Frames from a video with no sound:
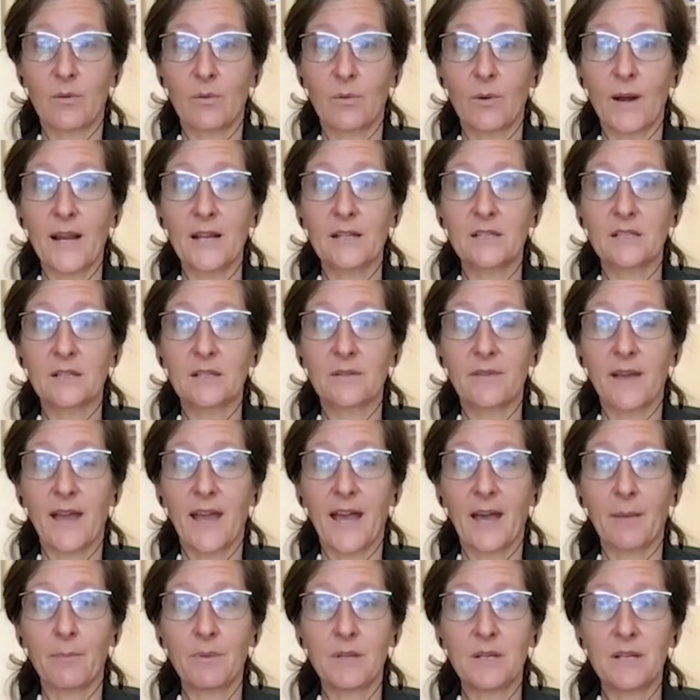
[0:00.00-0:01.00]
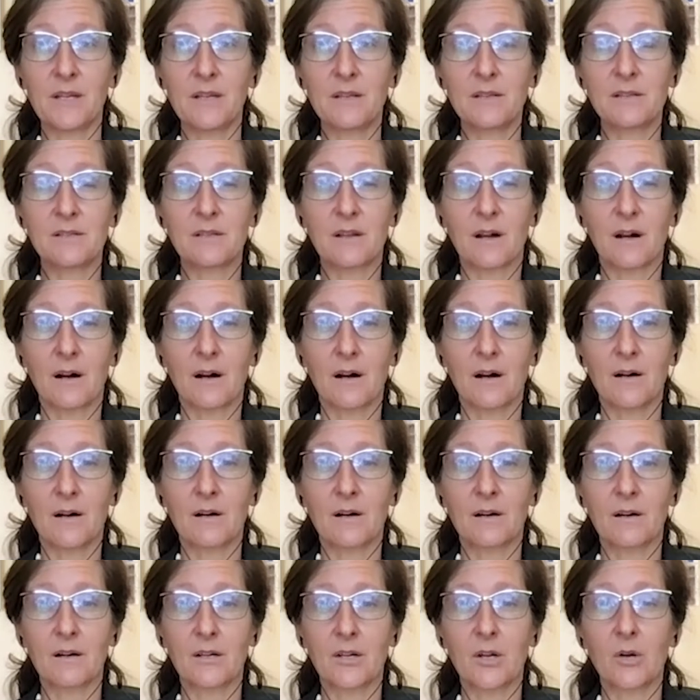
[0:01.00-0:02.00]
rates of happiness
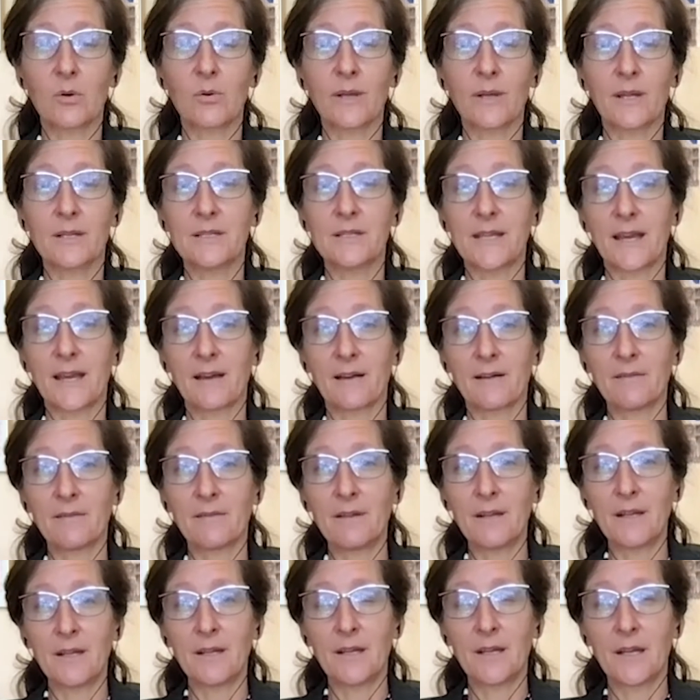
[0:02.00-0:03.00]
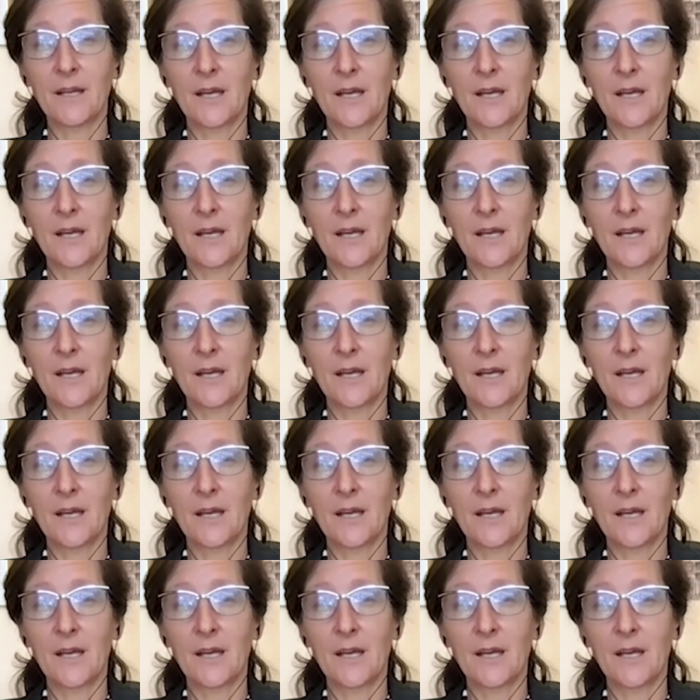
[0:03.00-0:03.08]
are going down